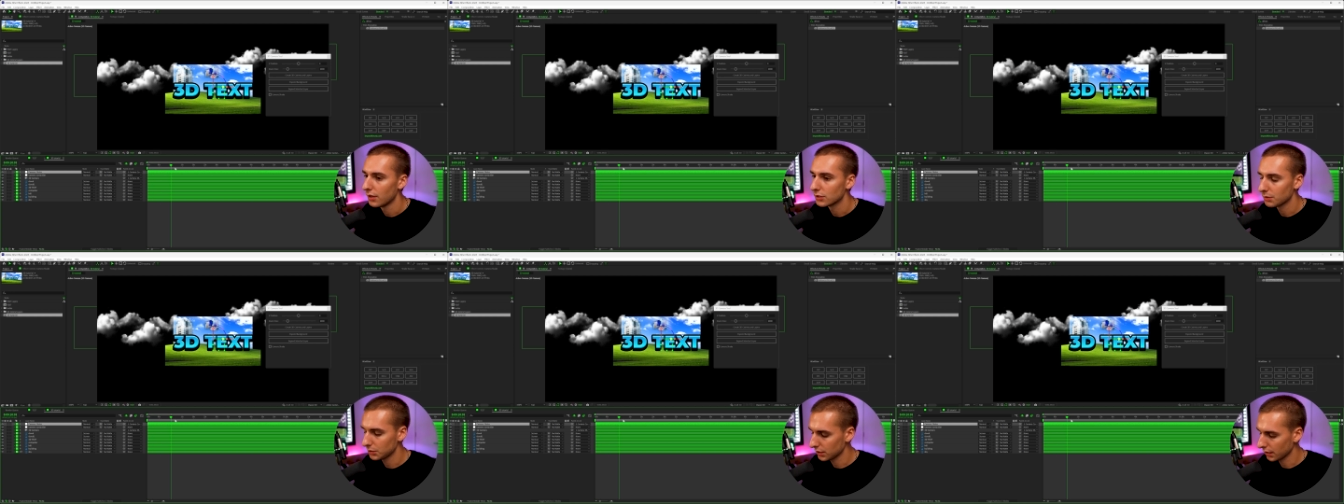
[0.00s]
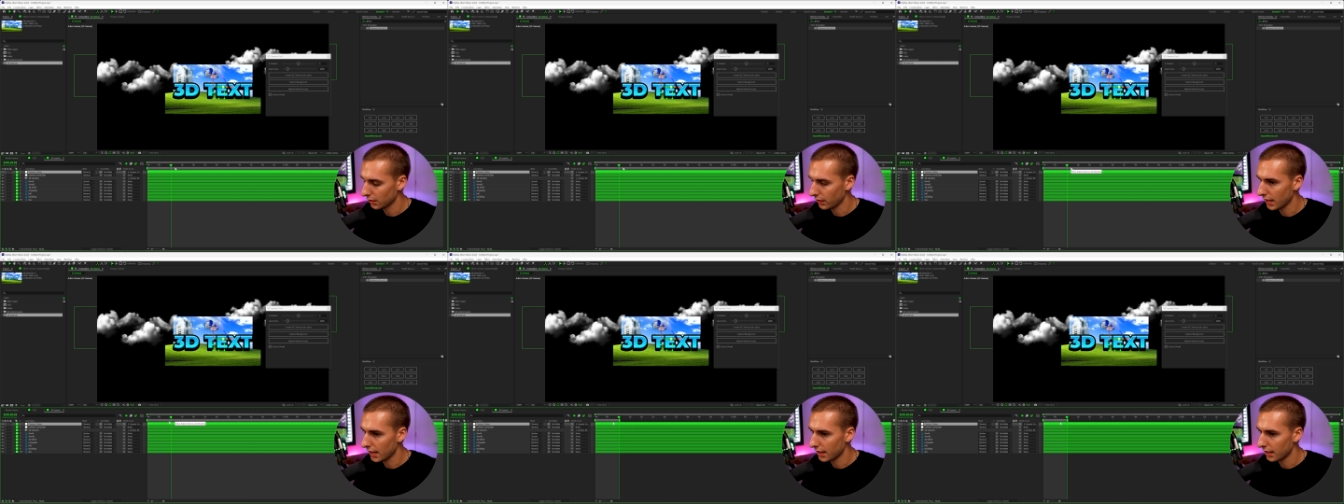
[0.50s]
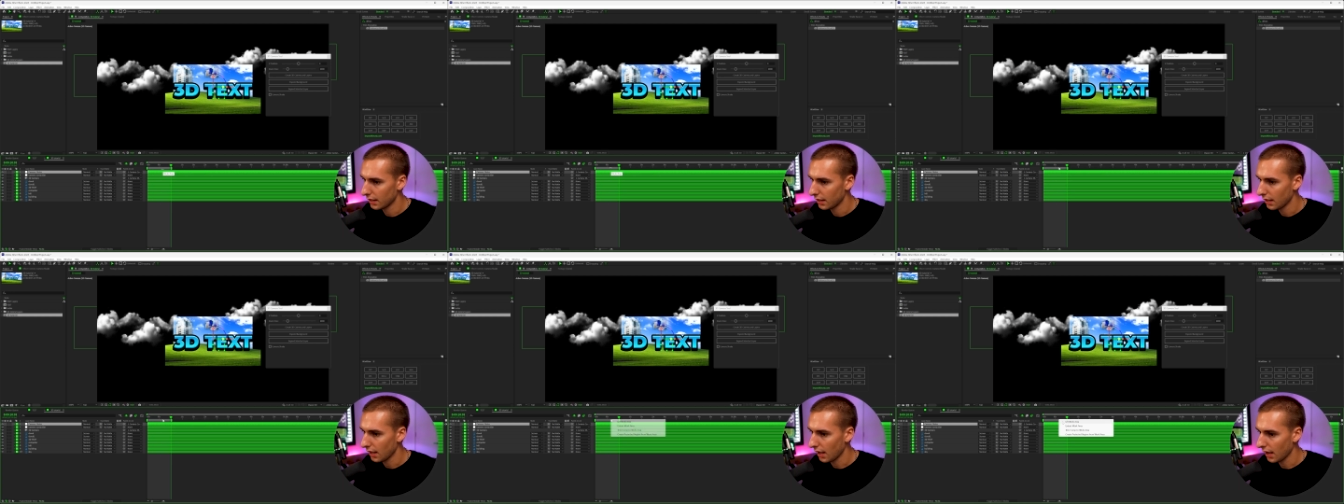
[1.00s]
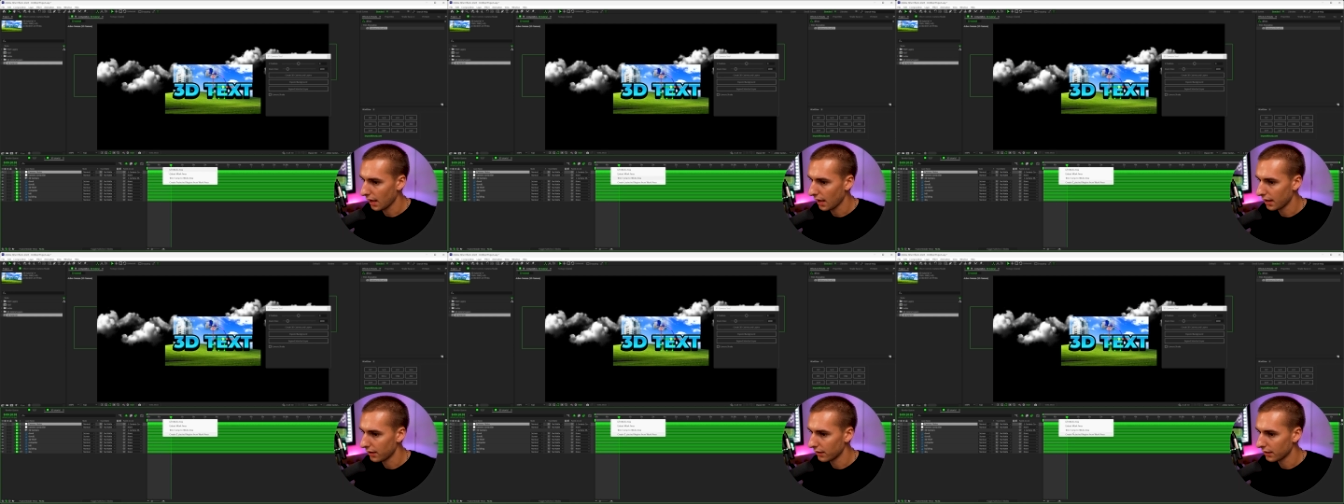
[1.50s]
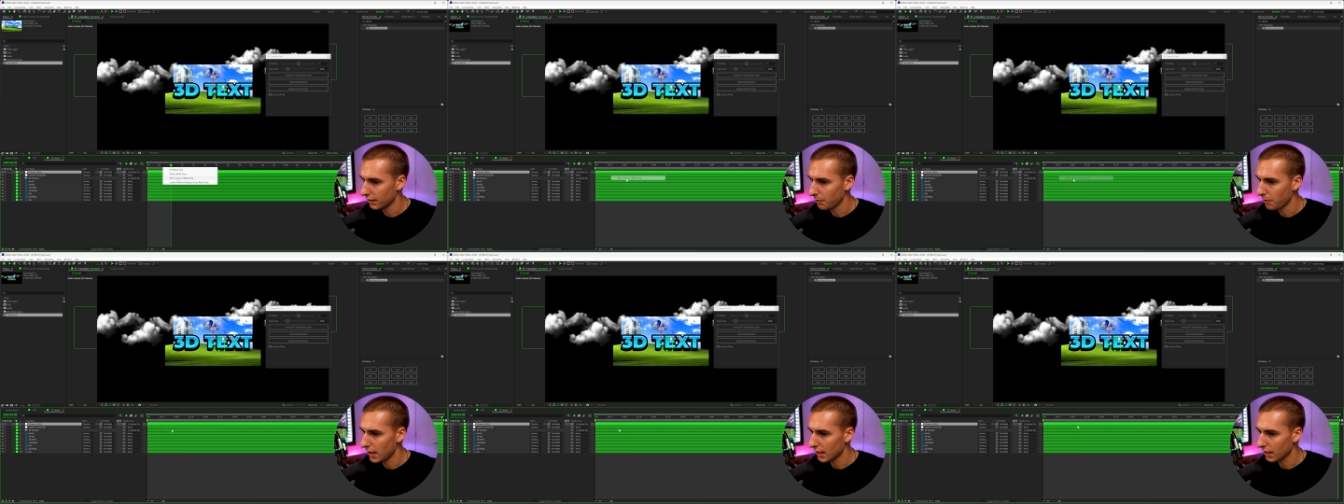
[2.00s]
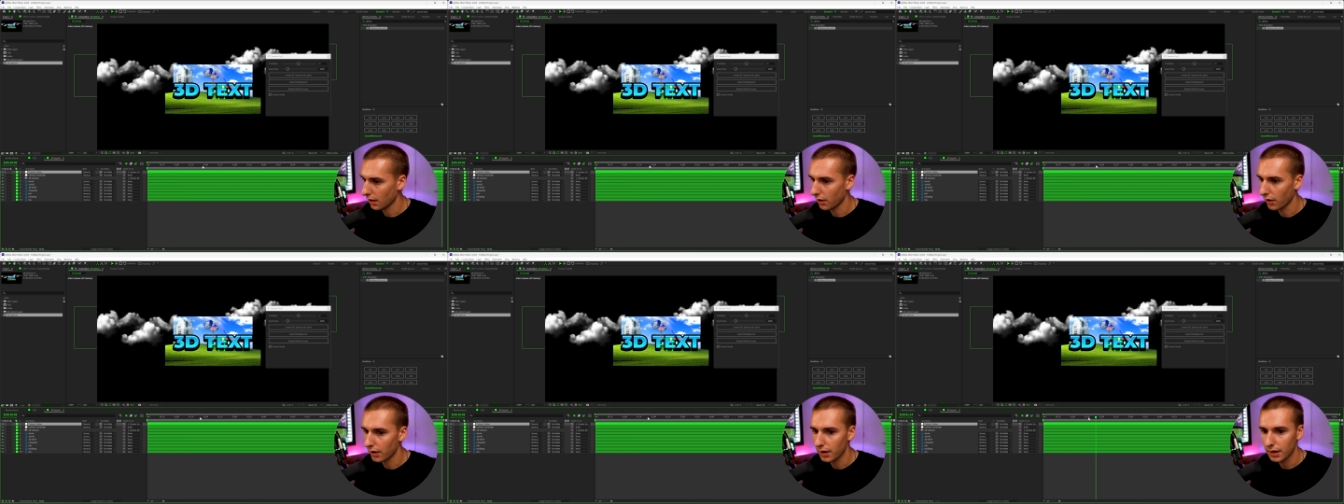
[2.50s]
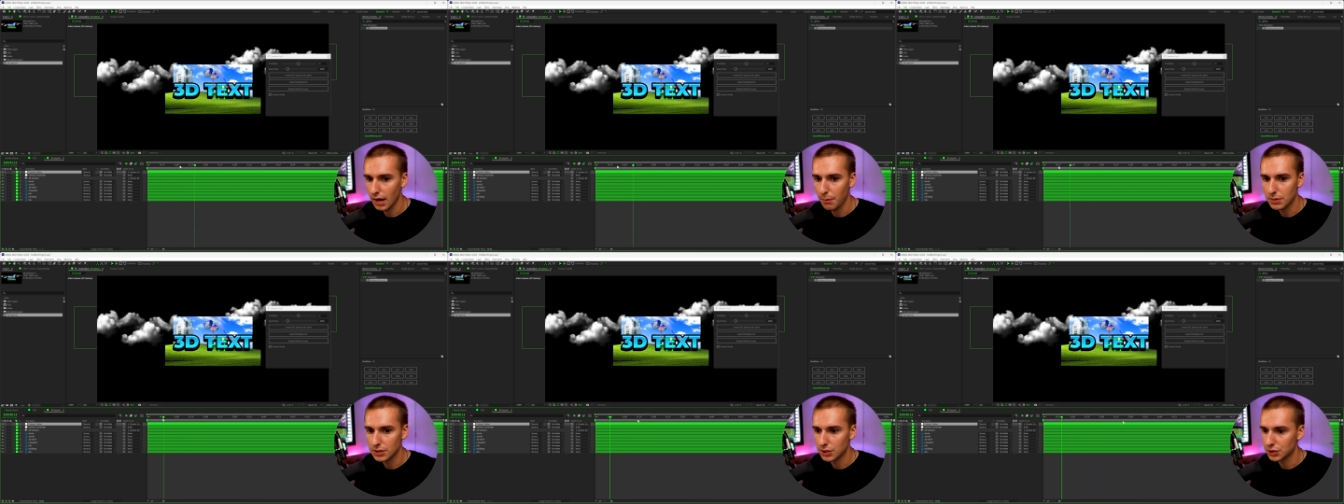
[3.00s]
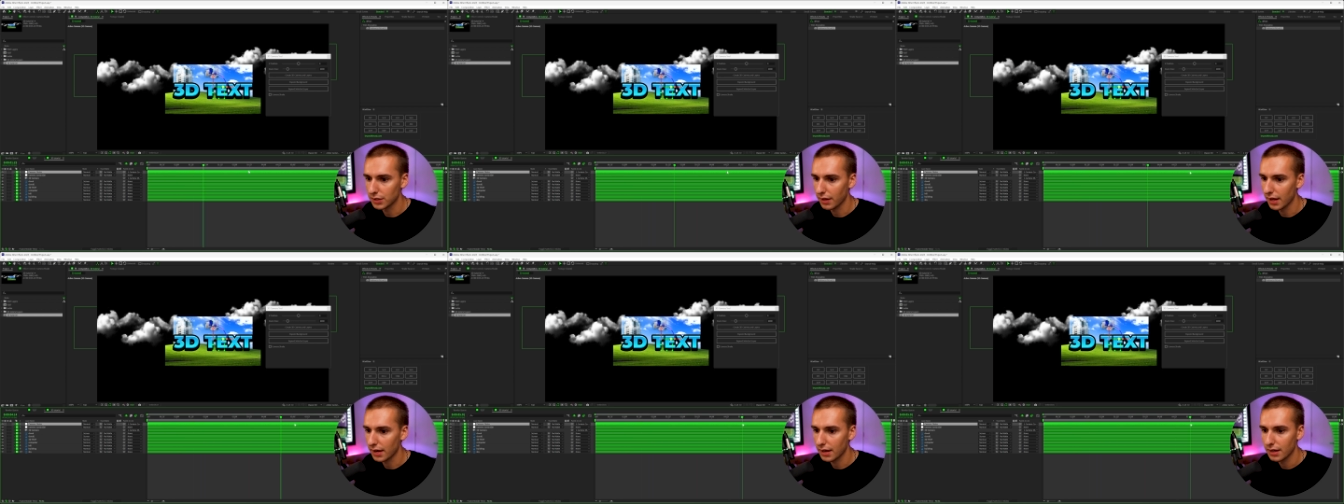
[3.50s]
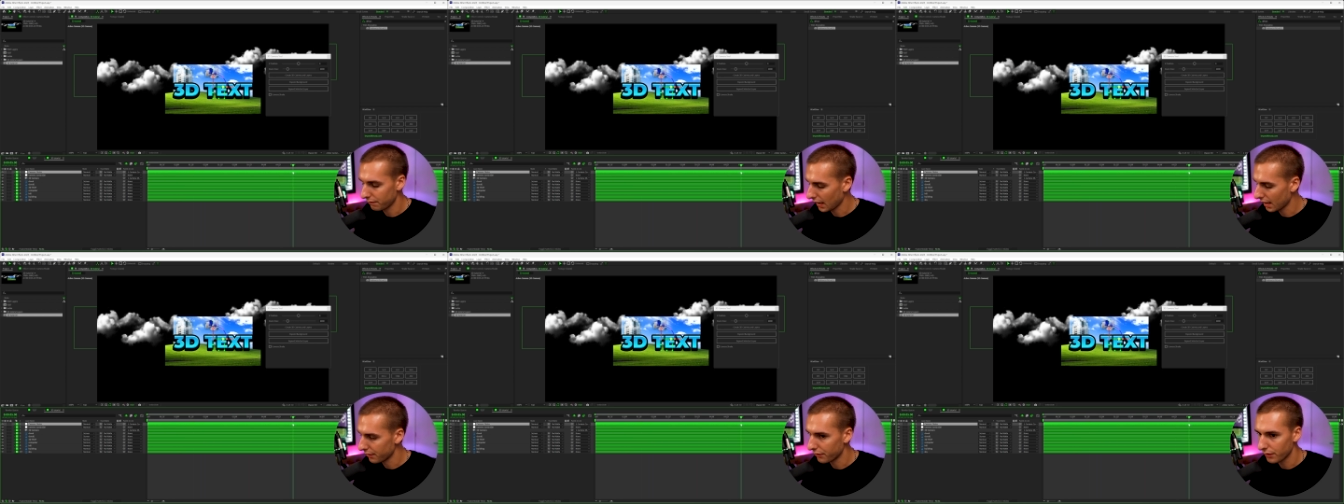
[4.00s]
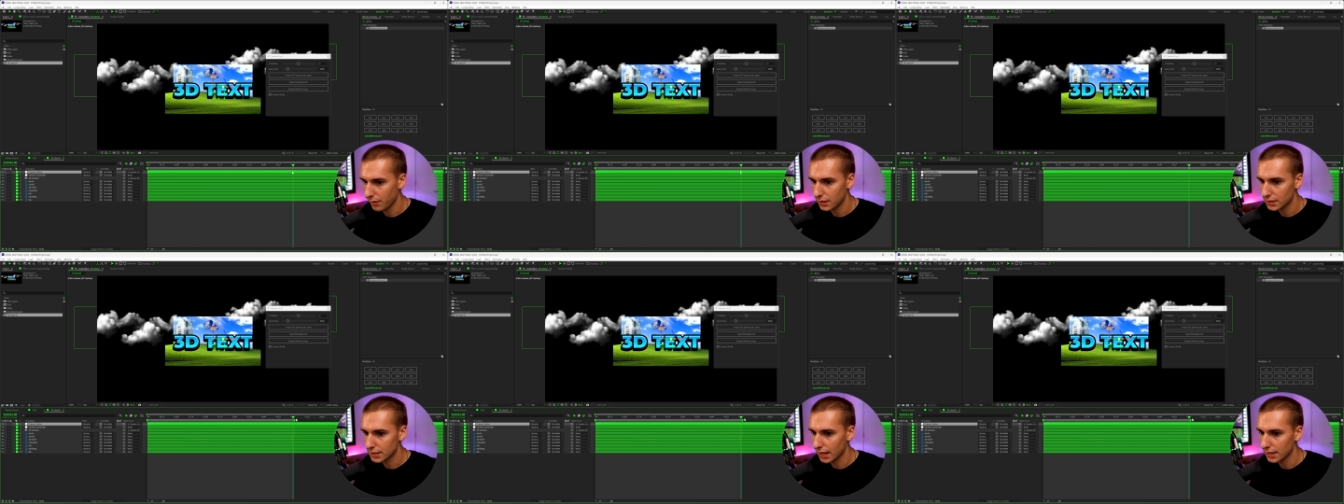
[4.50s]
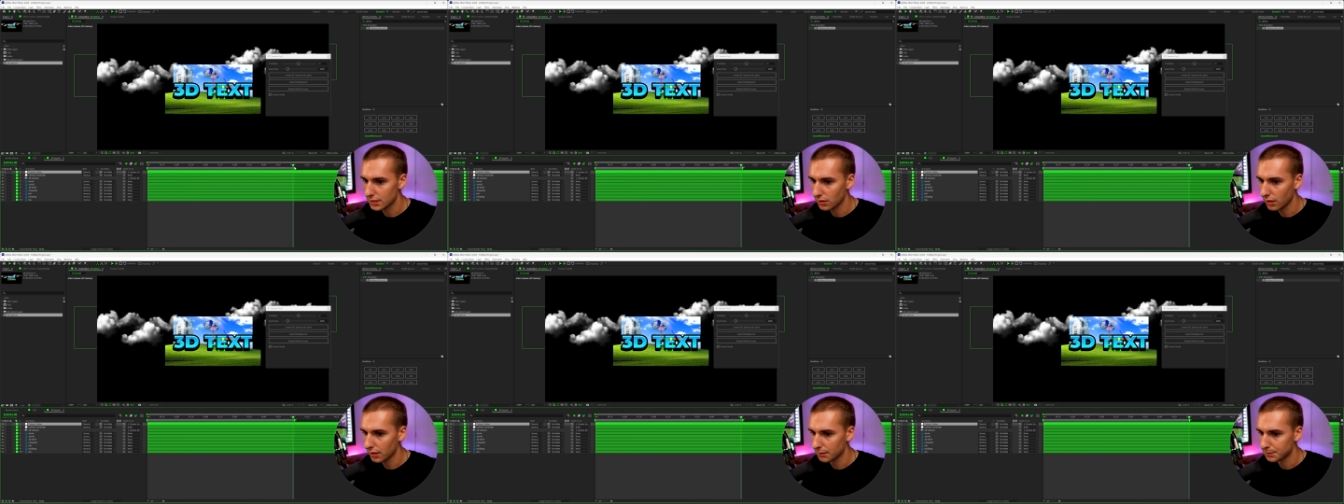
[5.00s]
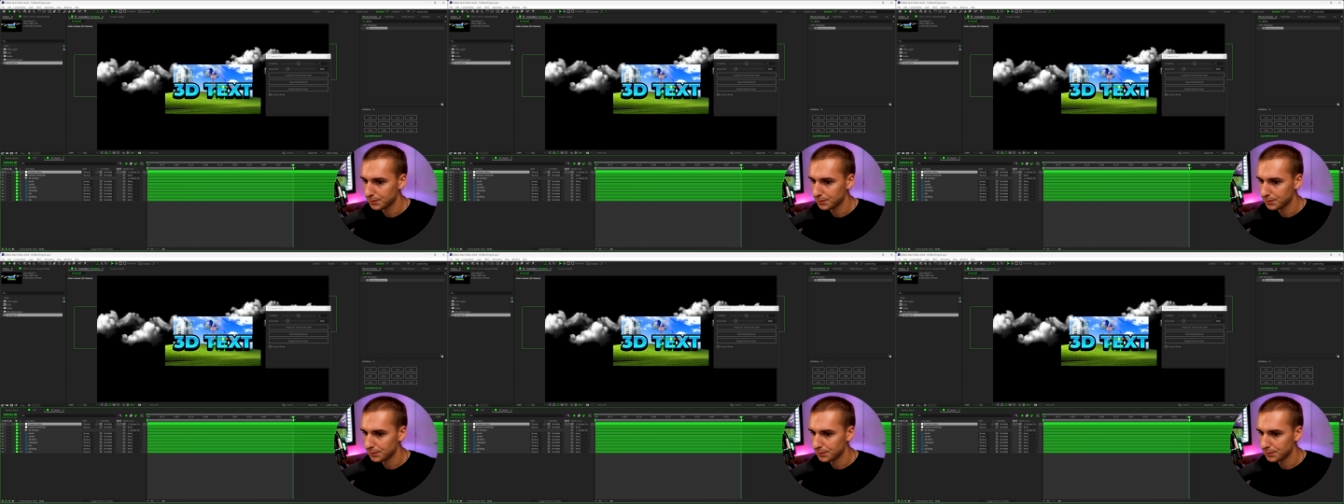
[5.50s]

So I'm just gonna go ahead and make our composition like five seconds long